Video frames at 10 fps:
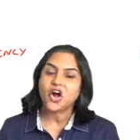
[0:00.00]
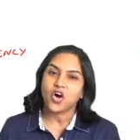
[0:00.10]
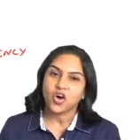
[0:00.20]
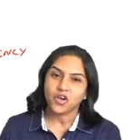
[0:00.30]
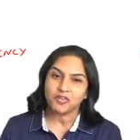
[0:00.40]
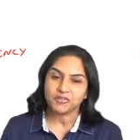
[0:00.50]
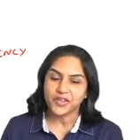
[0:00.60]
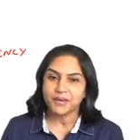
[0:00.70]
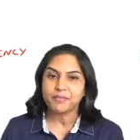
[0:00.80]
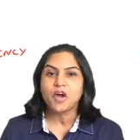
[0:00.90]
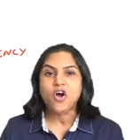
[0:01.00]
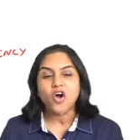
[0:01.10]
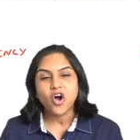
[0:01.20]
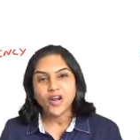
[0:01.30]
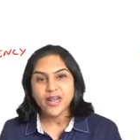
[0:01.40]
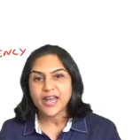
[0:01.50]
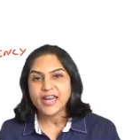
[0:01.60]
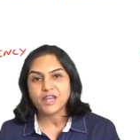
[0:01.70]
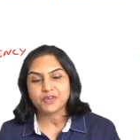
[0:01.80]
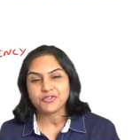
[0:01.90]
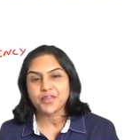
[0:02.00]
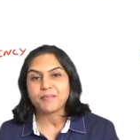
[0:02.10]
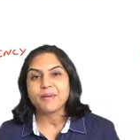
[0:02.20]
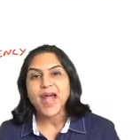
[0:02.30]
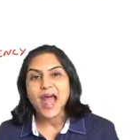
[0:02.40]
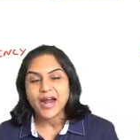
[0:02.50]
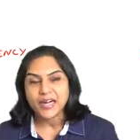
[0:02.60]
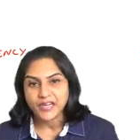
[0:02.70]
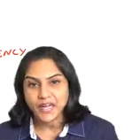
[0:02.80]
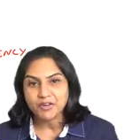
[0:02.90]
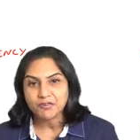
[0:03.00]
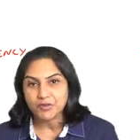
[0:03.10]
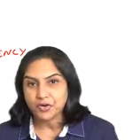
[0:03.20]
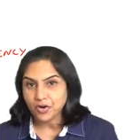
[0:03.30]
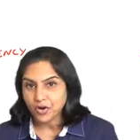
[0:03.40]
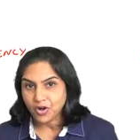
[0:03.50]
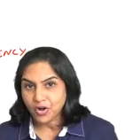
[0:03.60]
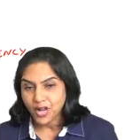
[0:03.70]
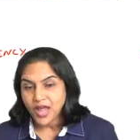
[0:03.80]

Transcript: all of them or any of them acting for all,